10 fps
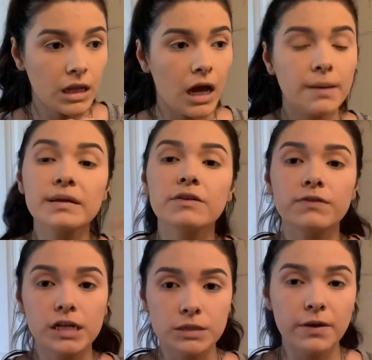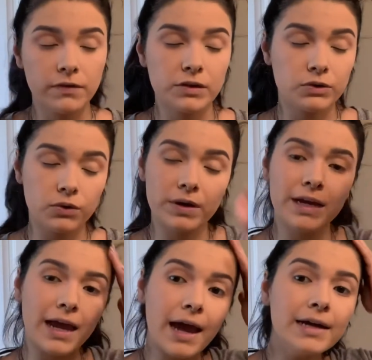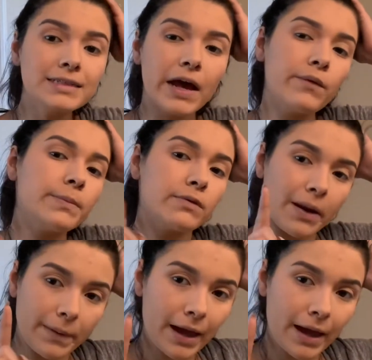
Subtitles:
I'm gonna finish my face real quick and I will be right